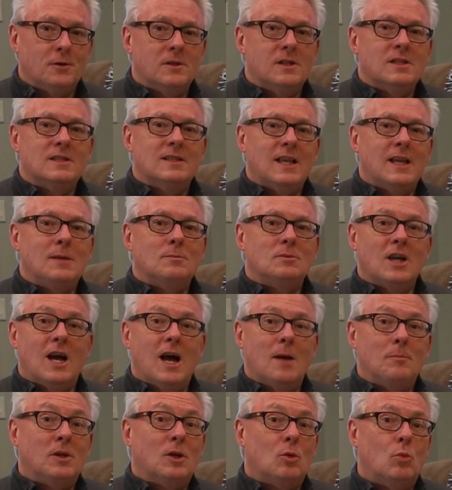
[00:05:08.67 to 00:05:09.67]
The same
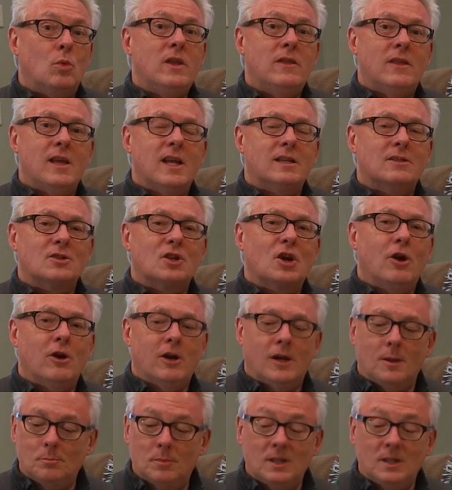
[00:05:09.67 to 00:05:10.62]
topic we think is current,